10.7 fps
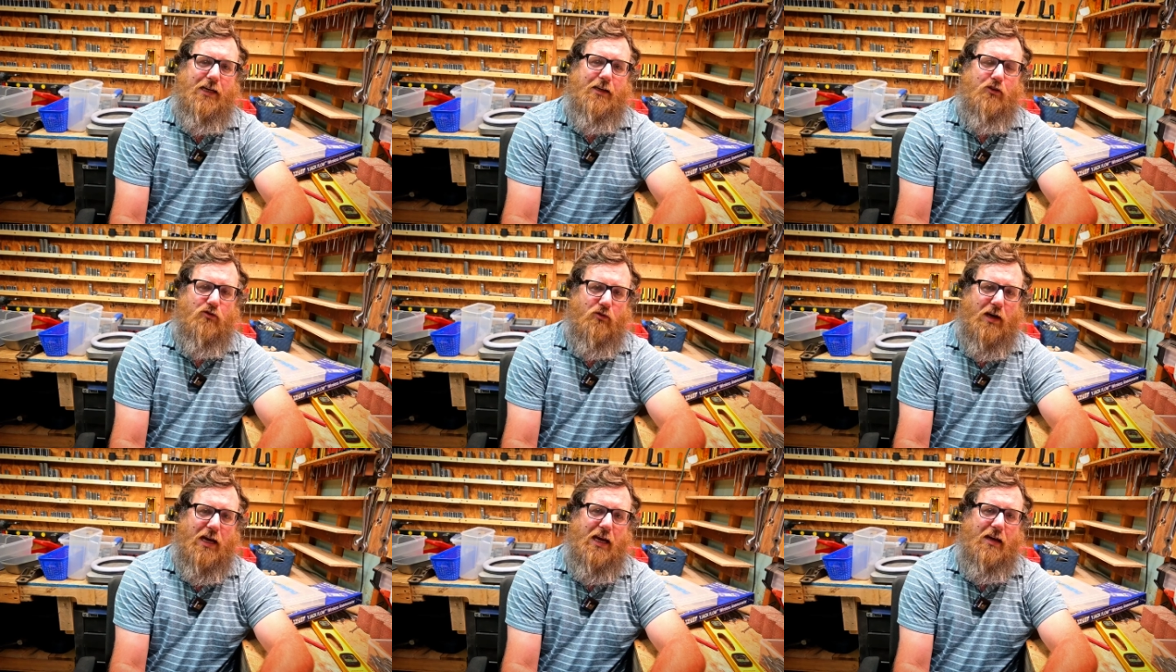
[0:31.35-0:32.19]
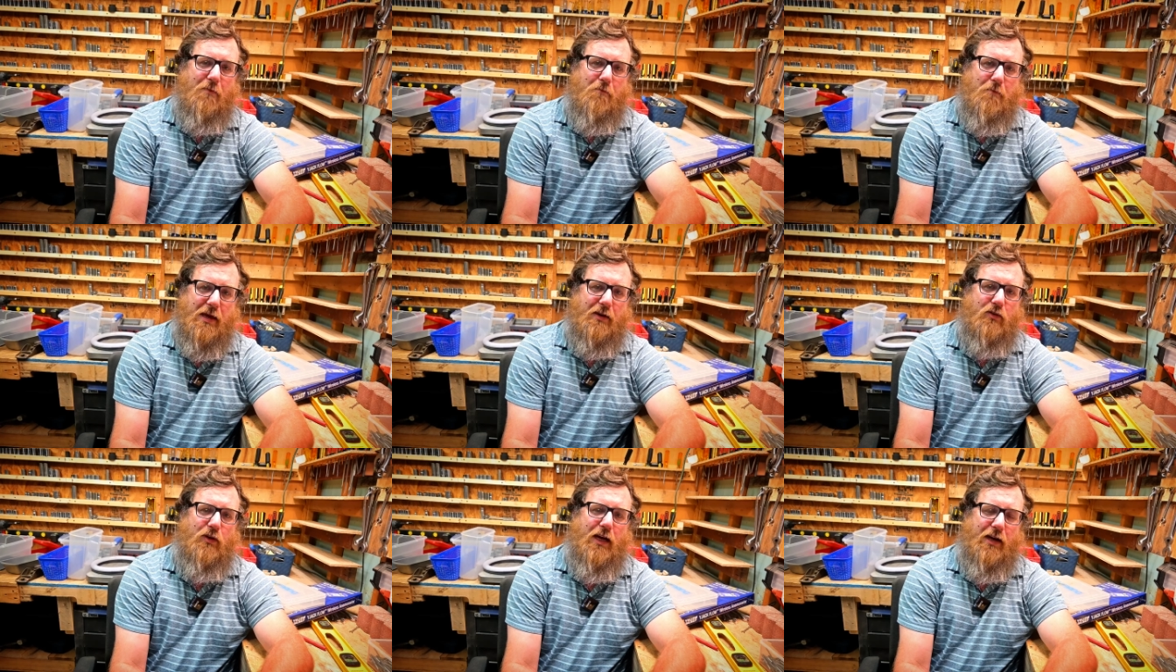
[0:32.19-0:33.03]
in a Trane
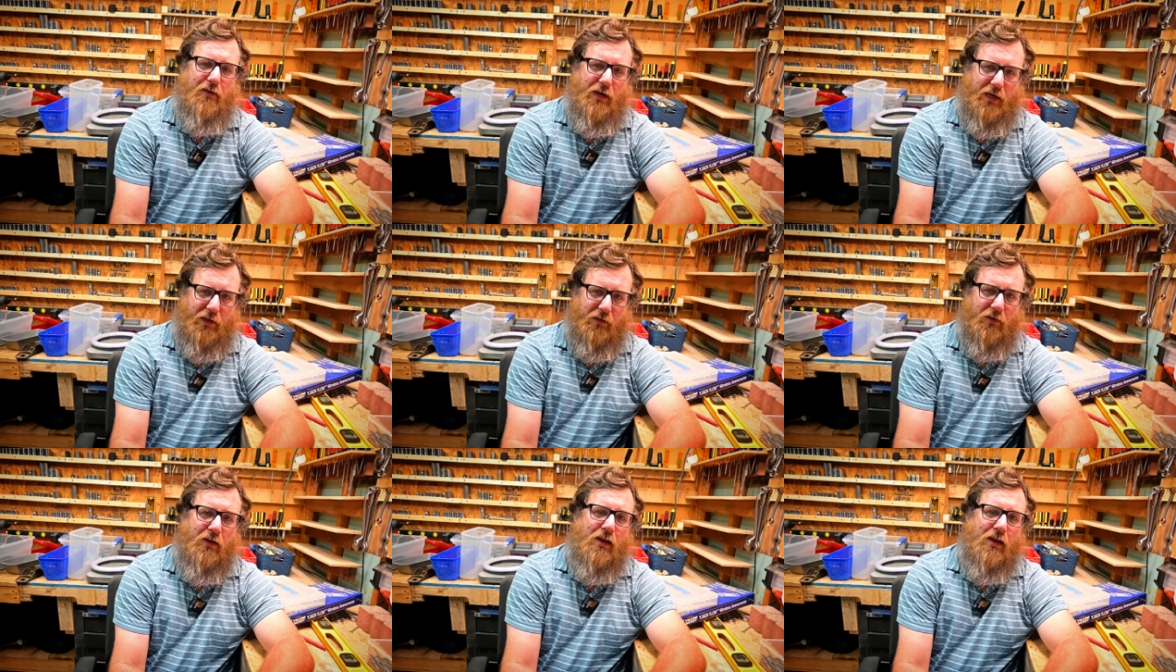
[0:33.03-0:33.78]
metal air handler.